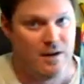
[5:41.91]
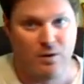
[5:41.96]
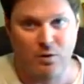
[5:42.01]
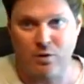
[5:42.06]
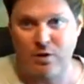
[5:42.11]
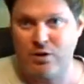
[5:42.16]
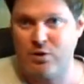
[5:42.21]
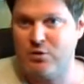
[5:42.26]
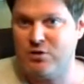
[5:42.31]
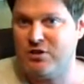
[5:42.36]

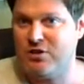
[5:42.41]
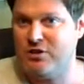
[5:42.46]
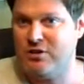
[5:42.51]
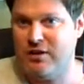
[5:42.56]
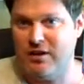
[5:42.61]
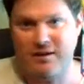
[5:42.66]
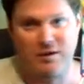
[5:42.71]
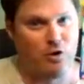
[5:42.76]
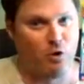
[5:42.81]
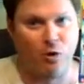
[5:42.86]
don't use
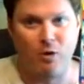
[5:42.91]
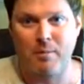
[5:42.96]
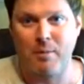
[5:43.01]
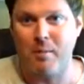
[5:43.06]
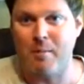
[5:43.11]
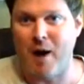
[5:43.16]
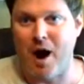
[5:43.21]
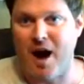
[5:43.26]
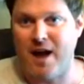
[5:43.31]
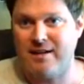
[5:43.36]
the durable
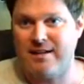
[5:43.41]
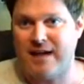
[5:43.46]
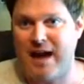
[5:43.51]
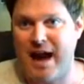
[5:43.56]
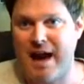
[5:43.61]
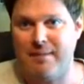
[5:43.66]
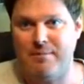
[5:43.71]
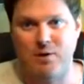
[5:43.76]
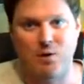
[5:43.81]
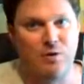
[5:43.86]
bond
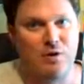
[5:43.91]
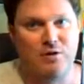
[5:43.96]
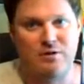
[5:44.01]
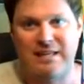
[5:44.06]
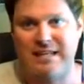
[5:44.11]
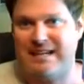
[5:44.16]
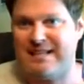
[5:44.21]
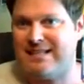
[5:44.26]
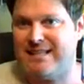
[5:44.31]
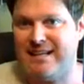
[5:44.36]
type, don't use
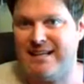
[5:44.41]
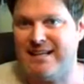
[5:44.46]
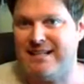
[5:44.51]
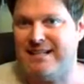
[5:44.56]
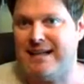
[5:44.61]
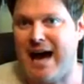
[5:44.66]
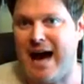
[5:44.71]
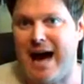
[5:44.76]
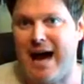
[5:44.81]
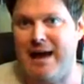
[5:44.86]
the extended
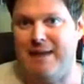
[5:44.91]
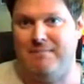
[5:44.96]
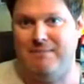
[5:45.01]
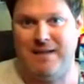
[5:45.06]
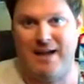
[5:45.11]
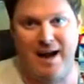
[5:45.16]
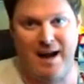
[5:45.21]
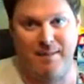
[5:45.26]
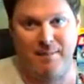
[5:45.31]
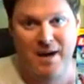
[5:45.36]
time
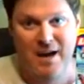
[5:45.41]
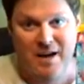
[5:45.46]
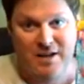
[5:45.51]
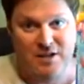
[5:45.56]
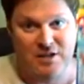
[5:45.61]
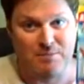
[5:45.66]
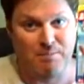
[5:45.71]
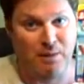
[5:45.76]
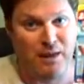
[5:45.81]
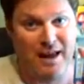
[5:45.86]
type.
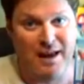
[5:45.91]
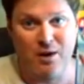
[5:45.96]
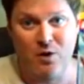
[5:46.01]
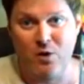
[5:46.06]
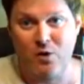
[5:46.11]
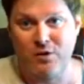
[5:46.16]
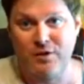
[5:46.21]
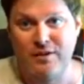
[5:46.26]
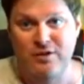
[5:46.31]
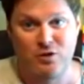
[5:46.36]
Just plain
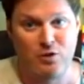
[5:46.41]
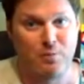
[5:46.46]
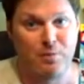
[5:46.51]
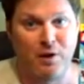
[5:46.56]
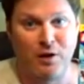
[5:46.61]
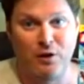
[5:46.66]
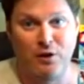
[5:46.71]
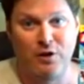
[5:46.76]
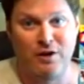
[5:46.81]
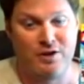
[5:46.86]
old super
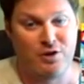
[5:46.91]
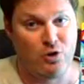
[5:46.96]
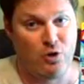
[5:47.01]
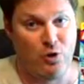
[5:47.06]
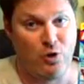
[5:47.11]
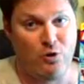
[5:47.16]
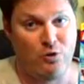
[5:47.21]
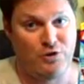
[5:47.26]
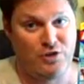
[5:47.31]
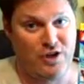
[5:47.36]
glue
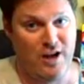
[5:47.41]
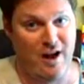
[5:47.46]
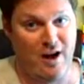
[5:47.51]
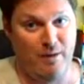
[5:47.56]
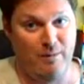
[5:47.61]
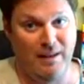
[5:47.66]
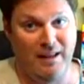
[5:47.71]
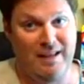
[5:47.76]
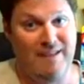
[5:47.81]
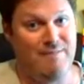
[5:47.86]
control
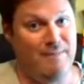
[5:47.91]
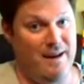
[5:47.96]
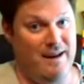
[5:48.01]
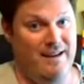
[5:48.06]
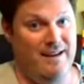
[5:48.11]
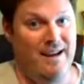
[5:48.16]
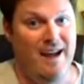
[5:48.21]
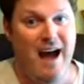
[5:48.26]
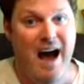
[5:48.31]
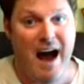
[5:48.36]
gel. Believe
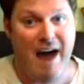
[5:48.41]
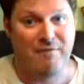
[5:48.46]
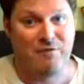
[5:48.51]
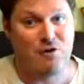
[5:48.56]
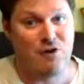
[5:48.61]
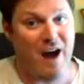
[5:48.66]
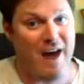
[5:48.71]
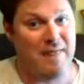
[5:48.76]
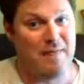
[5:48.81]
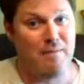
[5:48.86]
me, I've
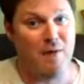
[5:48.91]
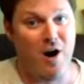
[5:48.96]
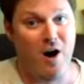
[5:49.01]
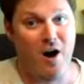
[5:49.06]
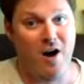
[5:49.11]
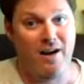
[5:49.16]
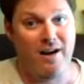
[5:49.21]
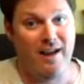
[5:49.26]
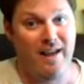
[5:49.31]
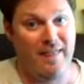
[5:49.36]
tried them
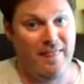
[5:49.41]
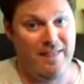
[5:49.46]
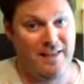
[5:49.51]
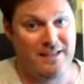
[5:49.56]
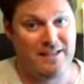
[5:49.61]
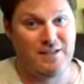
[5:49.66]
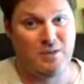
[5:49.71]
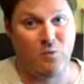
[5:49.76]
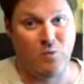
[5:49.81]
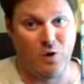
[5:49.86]
all and
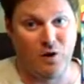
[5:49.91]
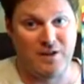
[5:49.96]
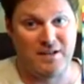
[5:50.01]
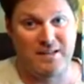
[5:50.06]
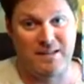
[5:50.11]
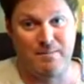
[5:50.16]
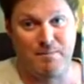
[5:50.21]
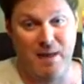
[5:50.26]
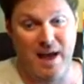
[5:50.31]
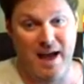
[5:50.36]
this works
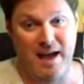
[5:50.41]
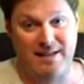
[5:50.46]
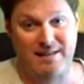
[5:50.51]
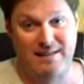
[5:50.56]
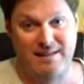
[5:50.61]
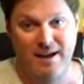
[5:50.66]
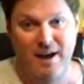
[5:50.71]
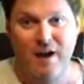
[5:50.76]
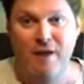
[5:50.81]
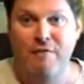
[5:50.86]
the
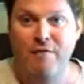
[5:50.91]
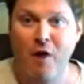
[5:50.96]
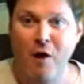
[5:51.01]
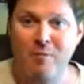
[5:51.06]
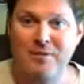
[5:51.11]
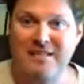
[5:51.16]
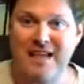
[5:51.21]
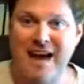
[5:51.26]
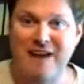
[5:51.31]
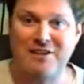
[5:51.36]
best.
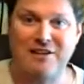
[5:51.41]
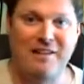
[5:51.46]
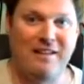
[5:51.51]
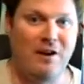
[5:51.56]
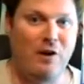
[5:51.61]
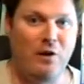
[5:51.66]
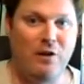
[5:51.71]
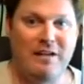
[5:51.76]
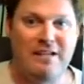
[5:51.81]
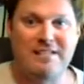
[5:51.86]
Foam is actually the
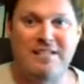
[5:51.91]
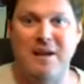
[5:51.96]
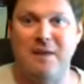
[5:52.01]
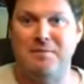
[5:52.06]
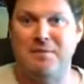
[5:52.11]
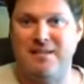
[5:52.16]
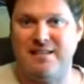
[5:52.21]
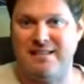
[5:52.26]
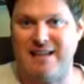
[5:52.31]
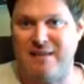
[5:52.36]
only
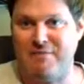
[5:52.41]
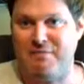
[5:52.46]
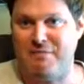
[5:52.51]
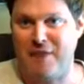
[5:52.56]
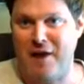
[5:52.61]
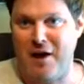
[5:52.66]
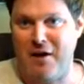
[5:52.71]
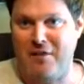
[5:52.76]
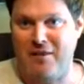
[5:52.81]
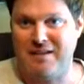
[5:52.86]
substance I've
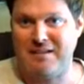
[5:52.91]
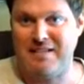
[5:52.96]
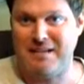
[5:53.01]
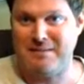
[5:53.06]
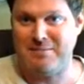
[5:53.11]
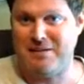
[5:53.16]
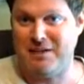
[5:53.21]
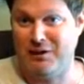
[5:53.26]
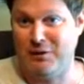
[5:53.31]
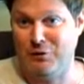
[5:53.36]
found that
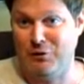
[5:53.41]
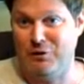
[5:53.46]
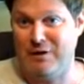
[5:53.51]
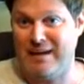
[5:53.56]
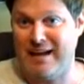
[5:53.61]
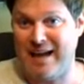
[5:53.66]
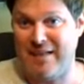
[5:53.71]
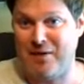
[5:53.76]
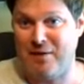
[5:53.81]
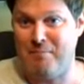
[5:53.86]
seems to glue
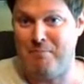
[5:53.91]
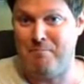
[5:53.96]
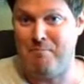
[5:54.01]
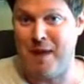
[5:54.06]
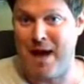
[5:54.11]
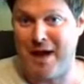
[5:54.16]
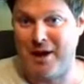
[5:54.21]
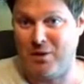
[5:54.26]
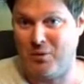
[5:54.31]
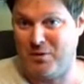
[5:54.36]
together
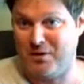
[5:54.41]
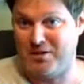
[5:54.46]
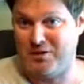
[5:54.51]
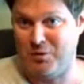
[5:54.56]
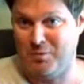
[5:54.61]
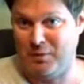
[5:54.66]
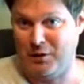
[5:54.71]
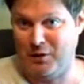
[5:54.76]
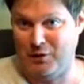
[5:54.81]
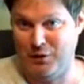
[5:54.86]
better with
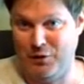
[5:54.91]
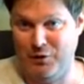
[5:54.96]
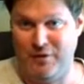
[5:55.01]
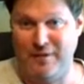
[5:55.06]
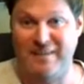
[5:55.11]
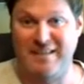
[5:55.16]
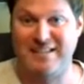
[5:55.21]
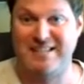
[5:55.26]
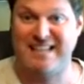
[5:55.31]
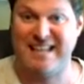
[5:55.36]
super glue
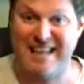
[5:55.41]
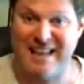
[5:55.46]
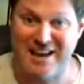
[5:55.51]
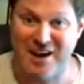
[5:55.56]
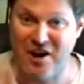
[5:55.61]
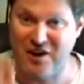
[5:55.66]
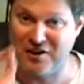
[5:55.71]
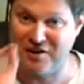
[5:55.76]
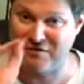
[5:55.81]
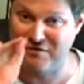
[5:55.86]
than the skin
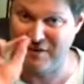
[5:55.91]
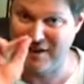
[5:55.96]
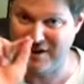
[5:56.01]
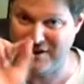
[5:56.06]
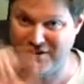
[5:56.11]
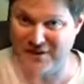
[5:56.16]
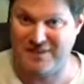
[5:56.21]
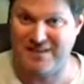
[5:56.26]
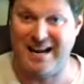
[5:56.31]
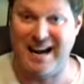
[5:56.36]
on your
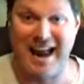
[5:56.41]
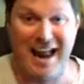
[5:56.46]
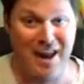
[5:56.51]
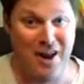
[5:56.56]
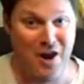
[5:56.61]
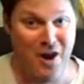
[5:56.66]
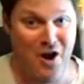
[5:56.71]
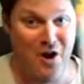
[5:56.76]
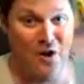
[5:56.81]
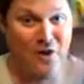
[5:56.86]
fingers. And I
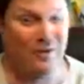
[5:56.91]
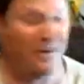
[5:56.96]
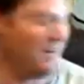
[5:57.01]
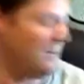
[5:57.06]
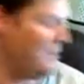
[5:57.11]
know